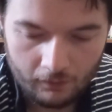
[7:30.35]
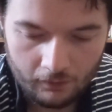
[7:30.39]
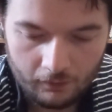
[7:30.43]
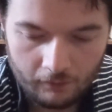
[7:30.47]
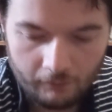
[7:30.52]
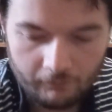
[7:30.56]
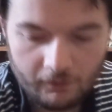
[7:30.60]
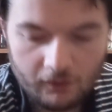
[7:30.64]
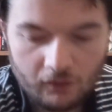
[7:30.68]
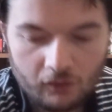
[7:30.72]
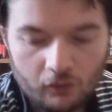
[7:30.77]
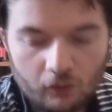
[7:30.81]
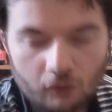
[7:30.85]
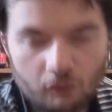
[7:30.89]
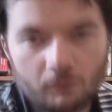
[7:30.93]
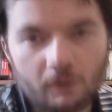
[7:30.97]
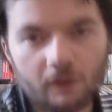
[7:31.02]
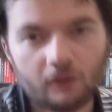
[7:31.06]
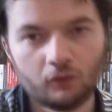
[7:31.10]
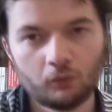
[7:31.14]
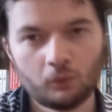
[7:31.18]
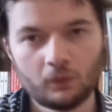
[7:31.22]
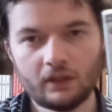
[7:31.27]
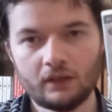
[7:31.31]
This cost about
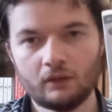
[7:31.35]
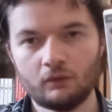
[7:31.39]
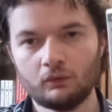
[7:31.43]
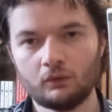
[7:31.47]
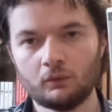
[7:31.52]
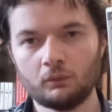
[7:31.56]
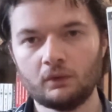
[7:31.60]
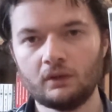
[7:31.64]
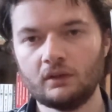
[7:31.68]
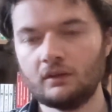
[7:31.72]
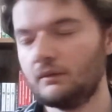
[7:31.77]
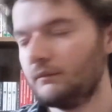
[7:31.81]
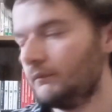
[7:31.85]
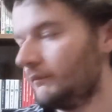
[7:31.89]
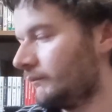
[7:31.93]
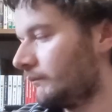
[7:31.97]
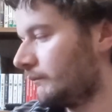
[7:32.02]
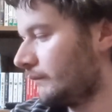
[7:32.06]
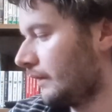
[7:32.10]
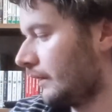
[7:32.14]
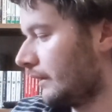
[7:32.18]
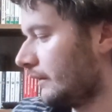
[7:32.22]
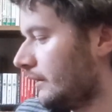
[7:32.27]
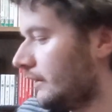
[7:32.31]
20 odd quid.
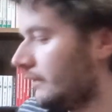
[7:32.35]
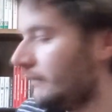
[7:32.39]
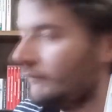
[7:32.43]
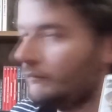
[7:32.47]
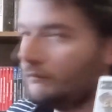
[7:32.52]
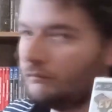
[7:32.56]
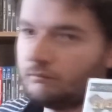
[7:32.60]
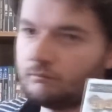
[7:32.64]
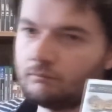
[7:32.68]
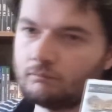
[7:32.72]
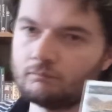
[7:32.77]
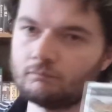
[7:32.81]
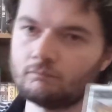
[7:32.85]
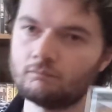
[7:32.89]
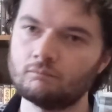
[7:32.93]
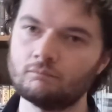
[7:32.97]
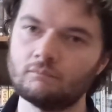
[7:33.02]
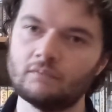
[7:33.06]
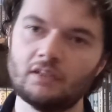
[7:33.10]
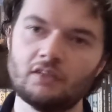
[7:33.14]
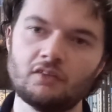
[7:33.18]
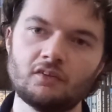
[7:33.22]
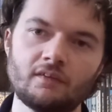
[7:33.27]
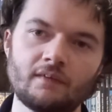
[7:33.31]
And then,
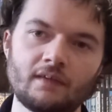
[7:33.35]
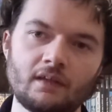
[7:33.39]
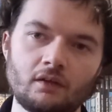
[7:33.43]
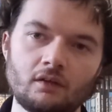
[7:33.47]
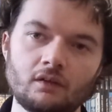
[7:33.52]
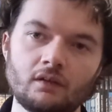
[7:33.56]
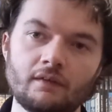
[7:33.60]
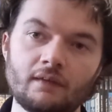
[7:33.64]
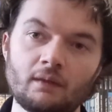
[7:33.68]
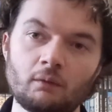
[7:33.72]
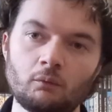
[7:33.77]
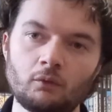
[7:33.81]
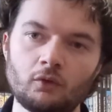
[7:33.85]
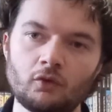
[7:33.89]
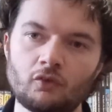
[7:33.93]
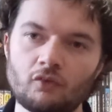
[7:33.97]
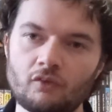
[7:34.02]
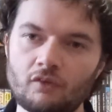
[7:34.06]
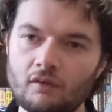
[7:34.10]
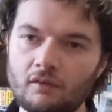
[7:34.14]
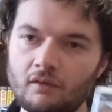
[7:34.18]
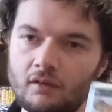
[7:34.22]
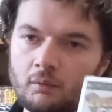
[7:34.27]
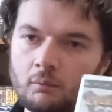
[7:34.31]
like I said that earlier, that one cost
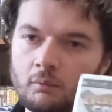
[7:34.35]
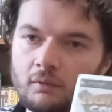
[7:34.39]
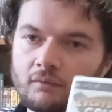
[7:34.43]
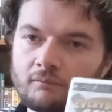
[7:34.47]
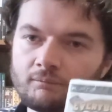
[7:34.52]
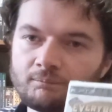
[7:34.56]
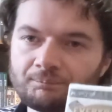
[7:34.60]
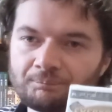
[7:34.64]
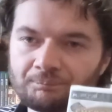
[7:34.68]
30 quid.